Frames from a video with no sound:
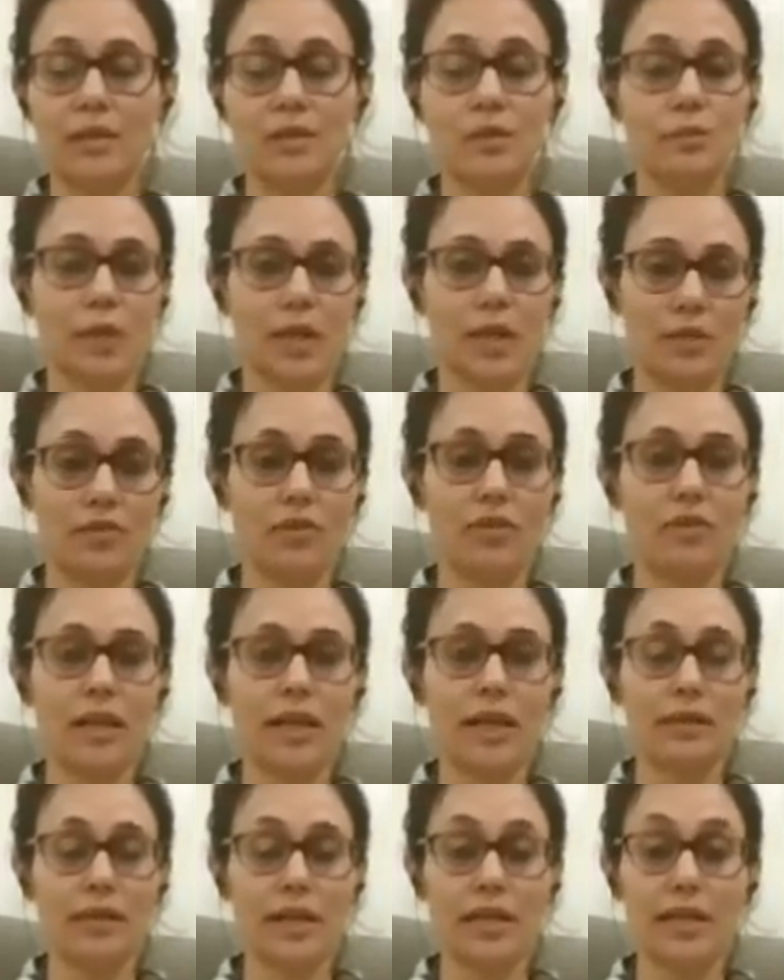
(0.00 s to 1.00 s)
is behaving
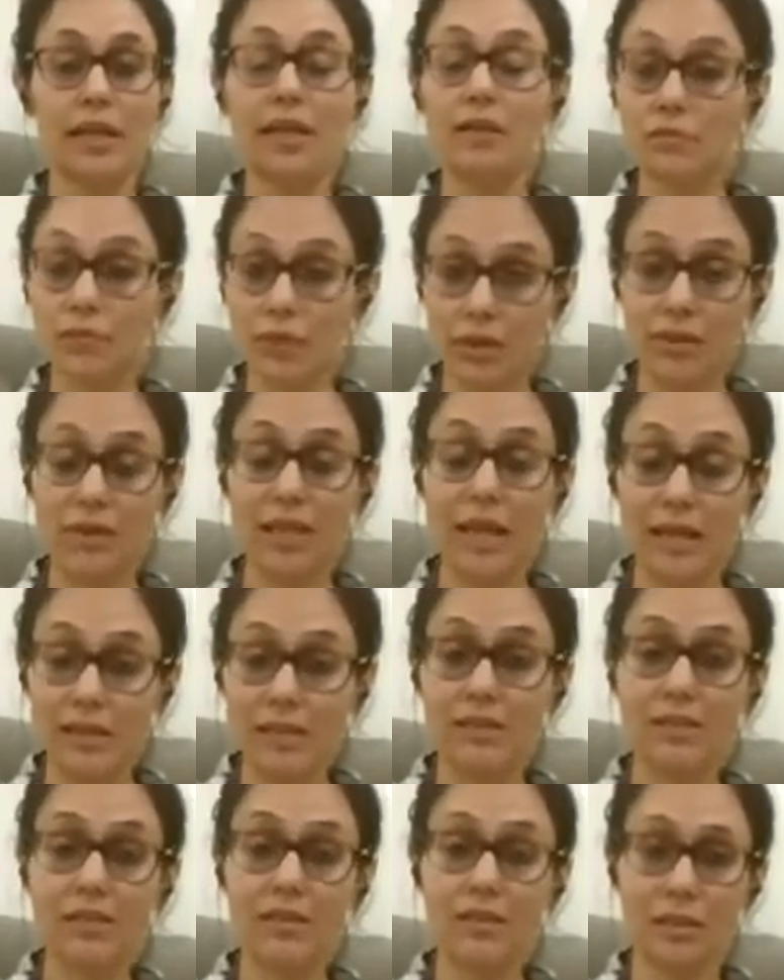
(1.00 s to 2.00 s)
like that. And that
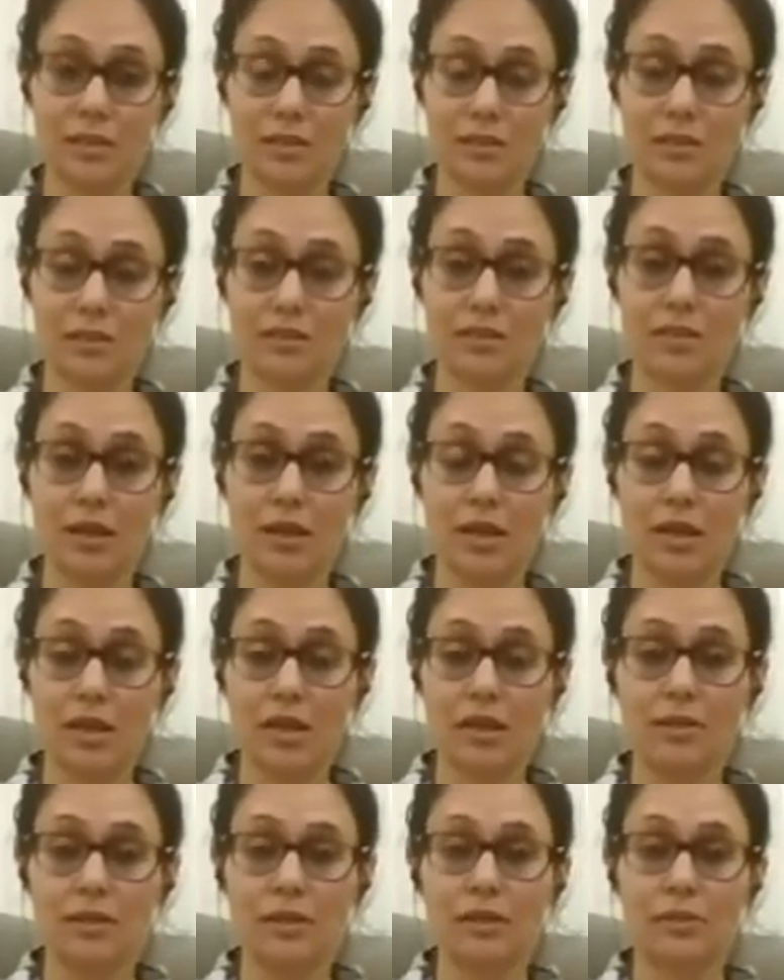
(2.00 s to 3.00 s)
is the reason
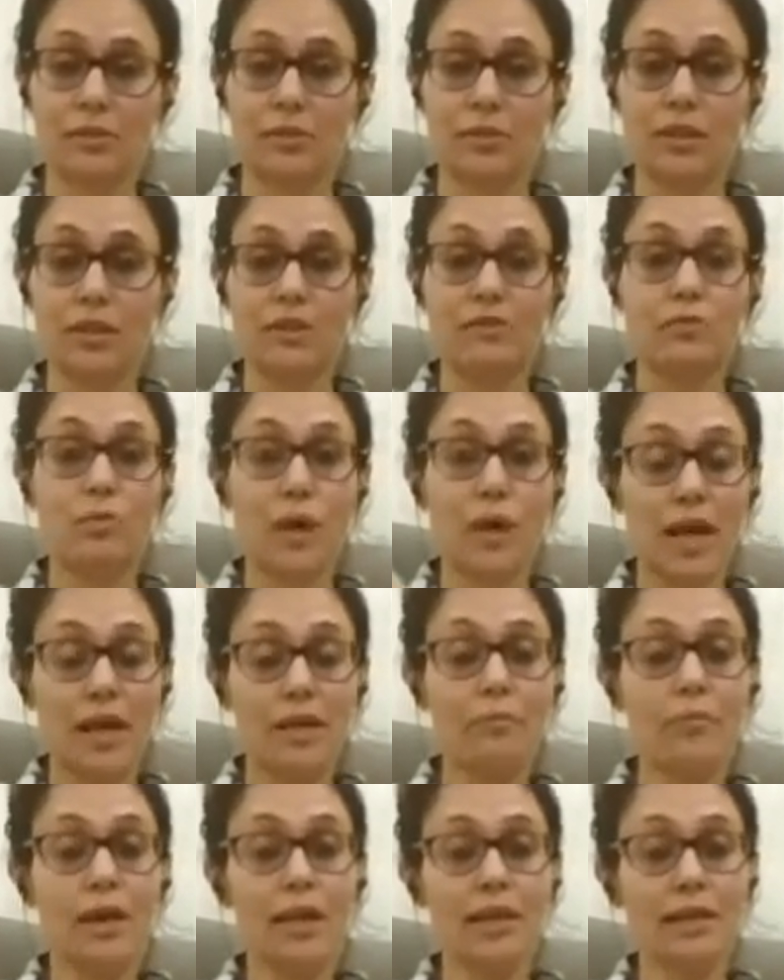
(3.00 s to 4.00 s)
that
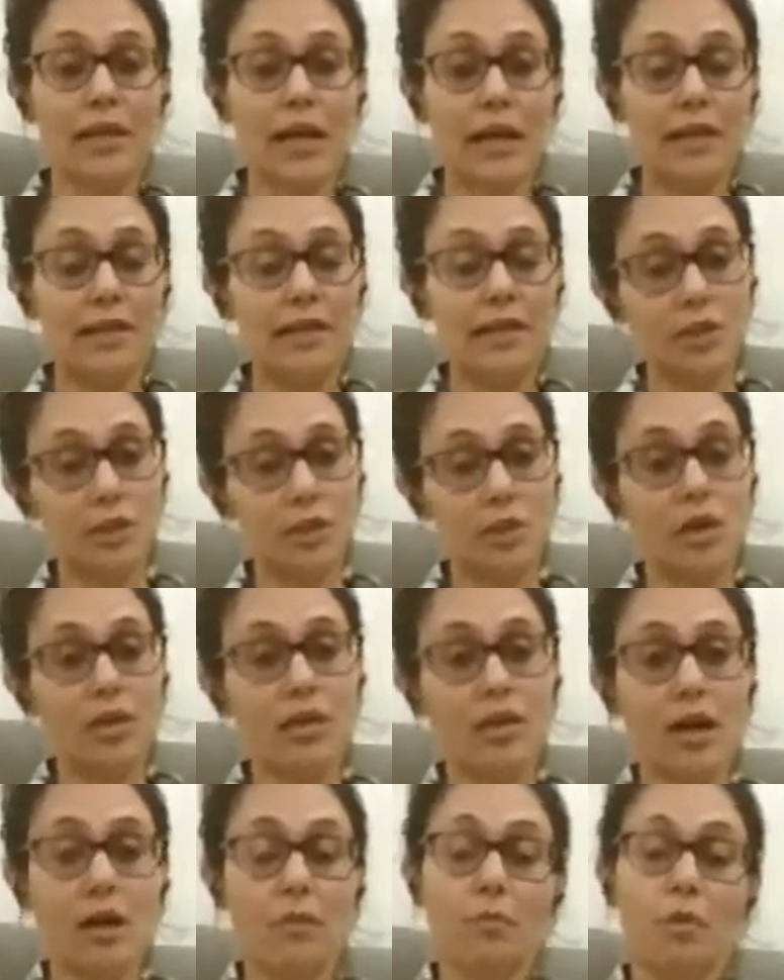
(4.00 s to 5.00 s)
why my dad did
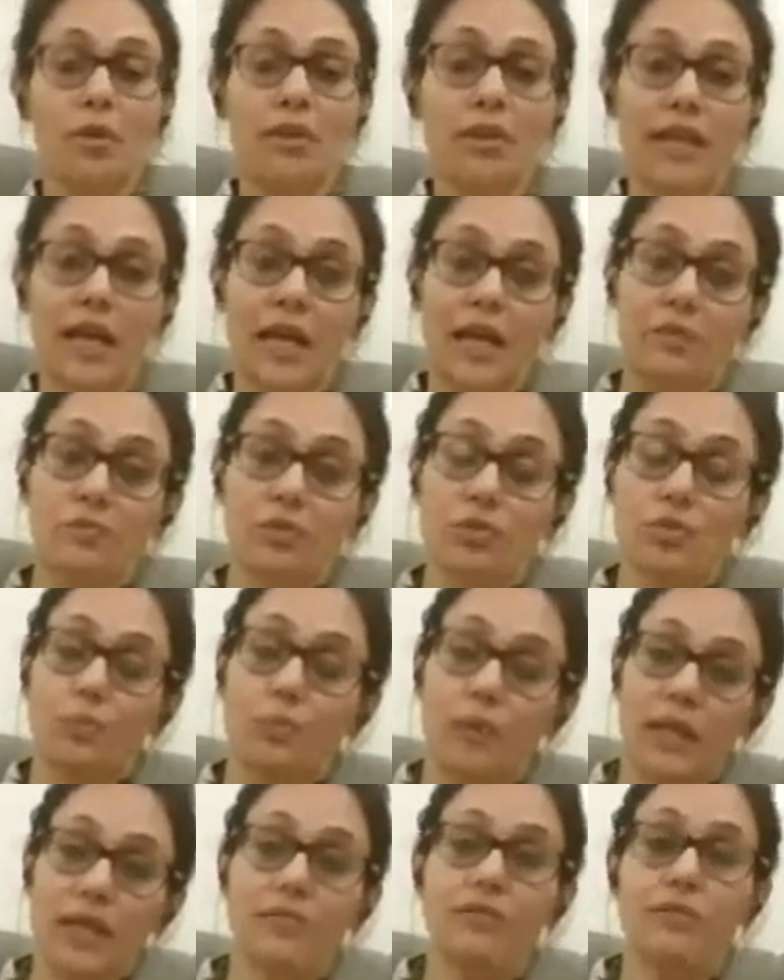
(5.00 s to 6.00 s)
not come on time to
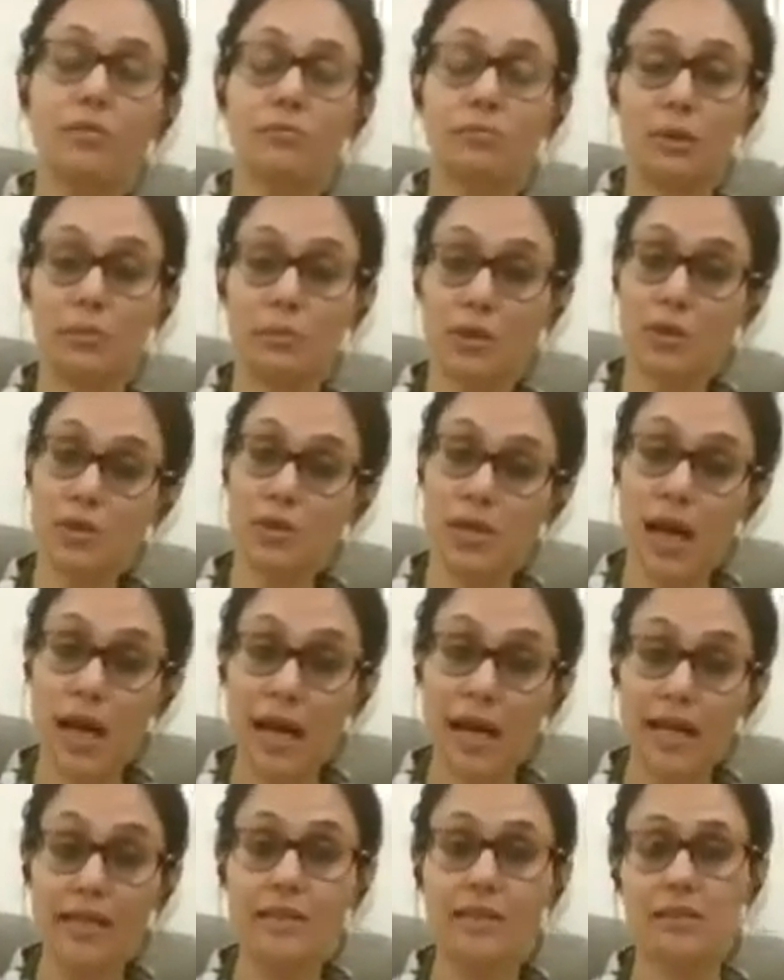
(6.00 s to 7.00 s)
play with me, because
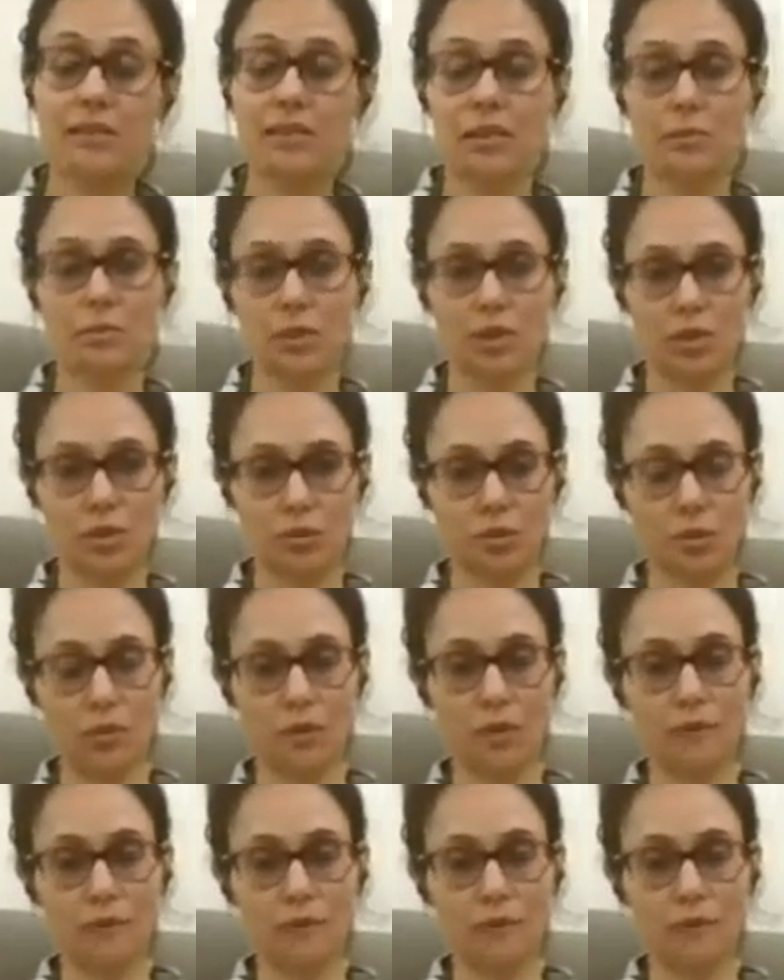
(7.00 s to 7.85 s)
I did something wrong.